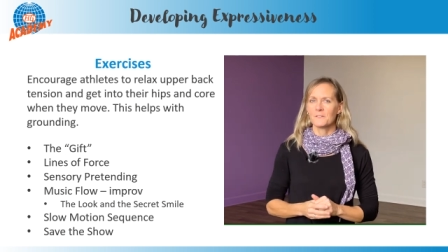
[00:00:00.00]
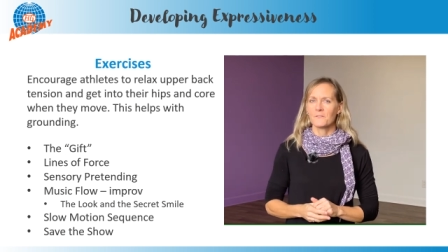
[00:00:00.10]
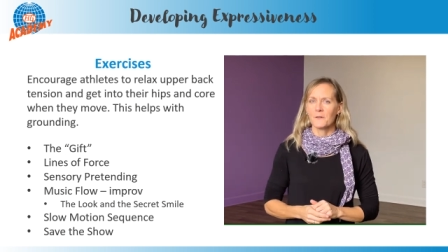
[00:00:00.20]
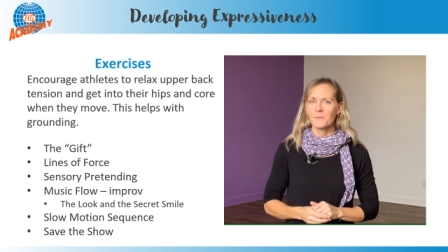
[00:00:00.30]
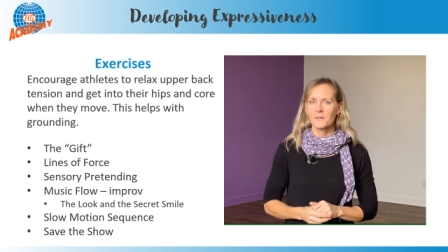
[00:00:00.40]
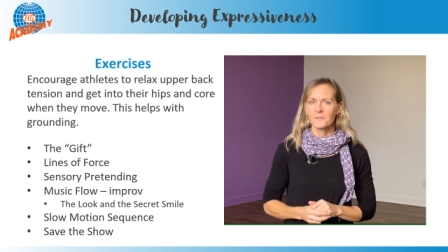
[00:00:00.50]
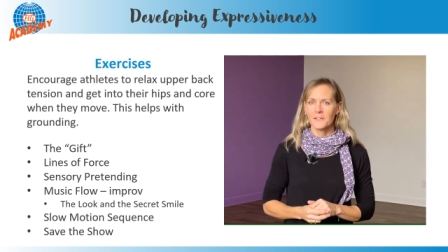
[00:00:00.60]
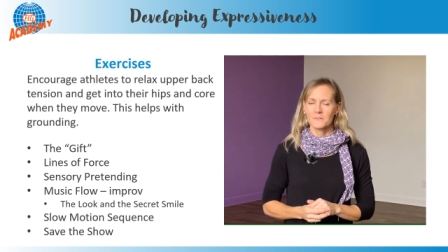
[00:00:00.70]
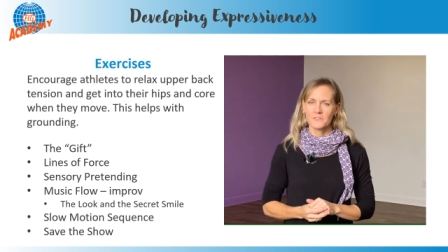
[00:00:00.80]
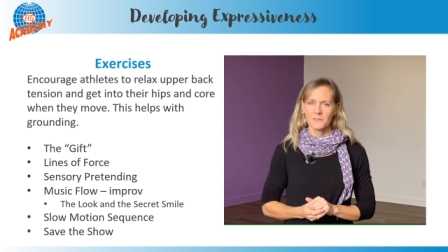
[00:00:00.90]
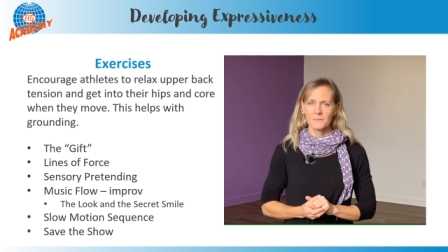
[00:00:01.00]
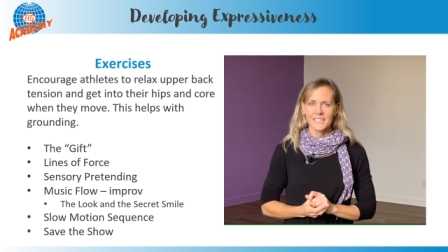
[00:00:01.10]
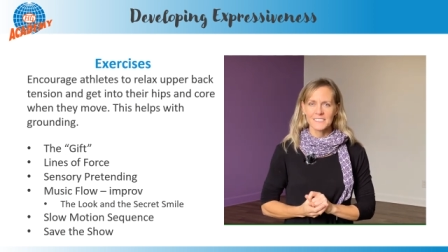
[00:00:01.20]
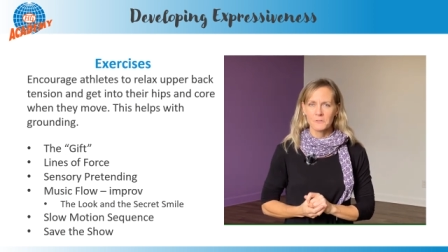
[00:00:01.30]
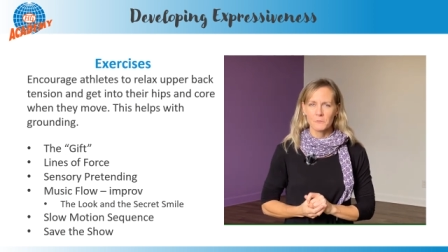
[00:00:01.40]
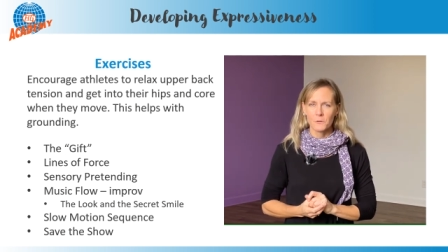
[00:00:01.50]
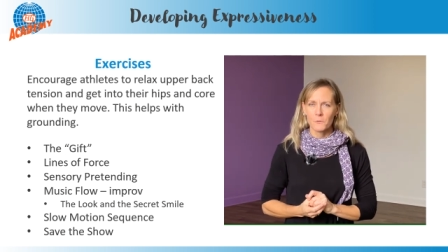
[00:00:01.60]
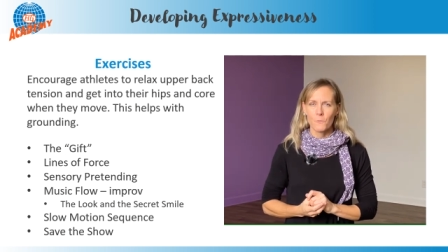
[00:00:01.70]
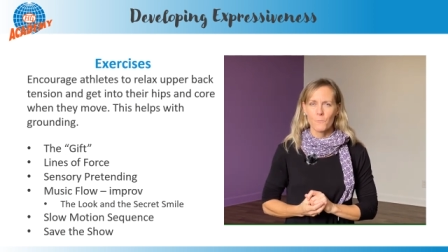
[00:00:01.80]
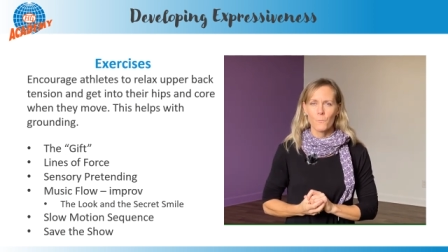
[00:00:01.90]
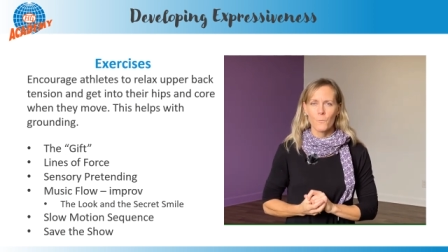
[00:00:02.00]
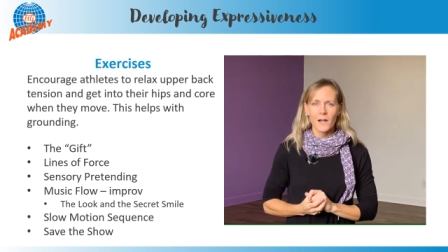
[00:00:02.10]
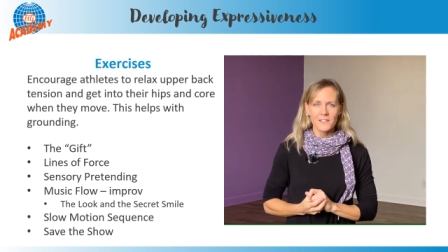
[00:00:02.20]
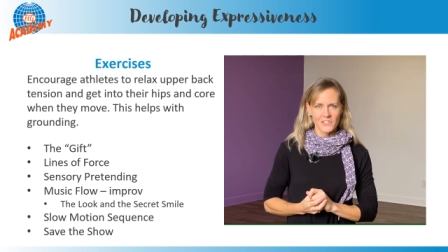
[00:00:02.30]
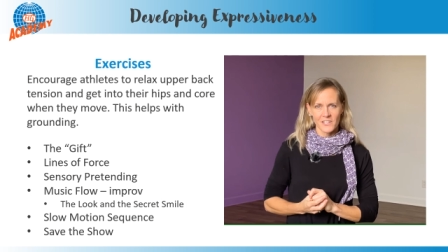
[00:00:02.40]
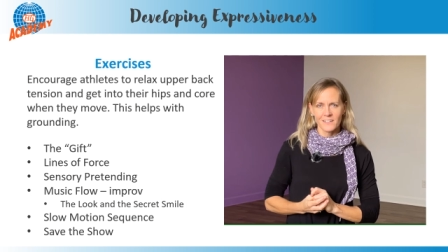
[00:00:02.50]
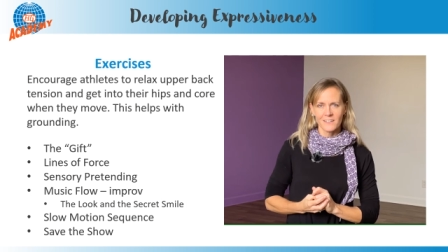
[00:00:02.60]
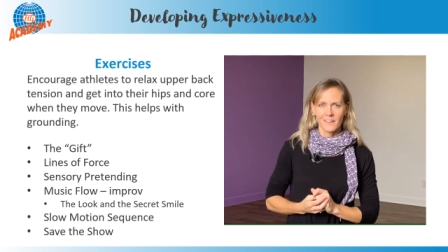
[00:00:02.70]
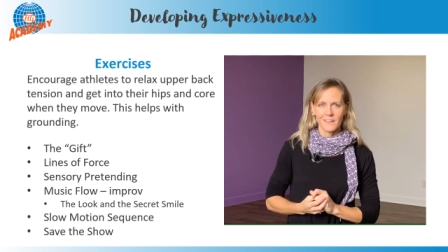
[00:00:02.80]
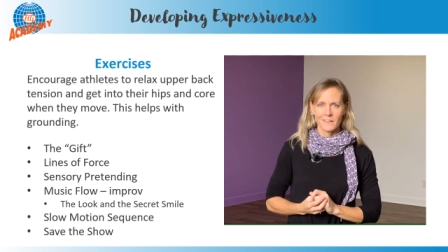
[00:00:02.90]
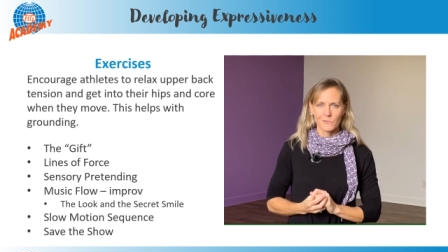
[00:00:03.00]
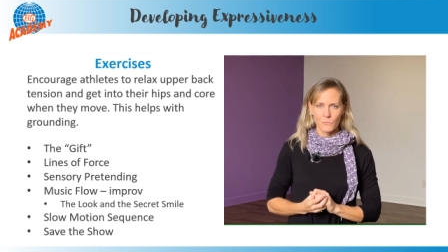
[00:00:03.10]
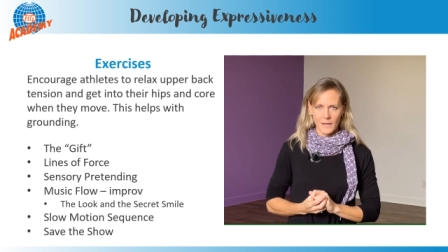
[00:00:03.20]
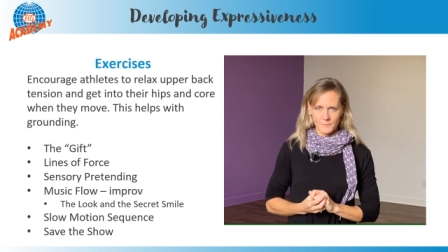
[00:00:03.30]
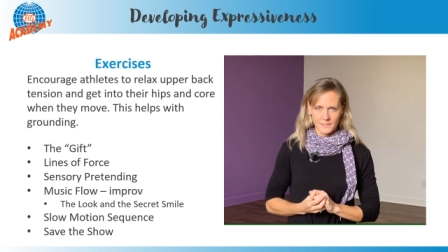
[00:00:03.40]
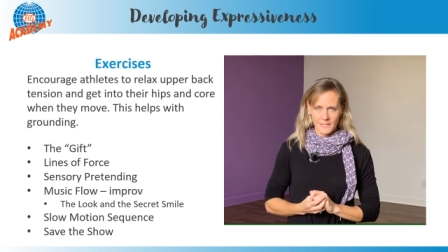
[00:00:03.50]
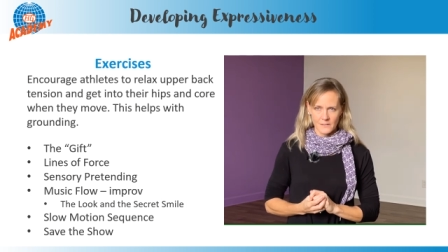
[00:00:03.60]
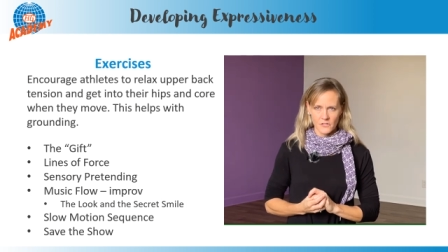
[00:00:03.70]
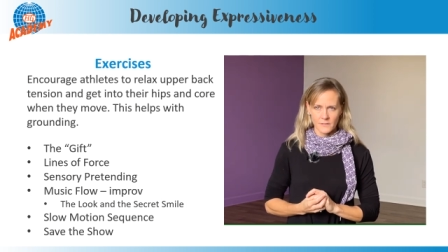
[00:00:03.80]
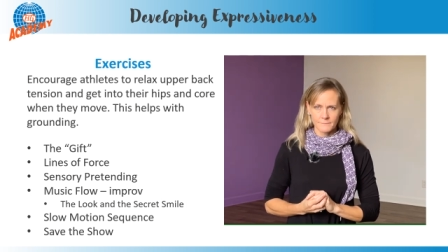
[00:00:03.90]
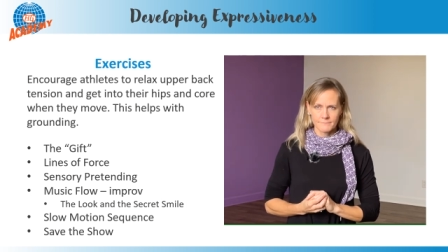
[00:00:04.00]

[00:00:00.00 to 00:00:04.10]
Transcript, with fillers: from their fellow gymnasts who are watching in rapt attention,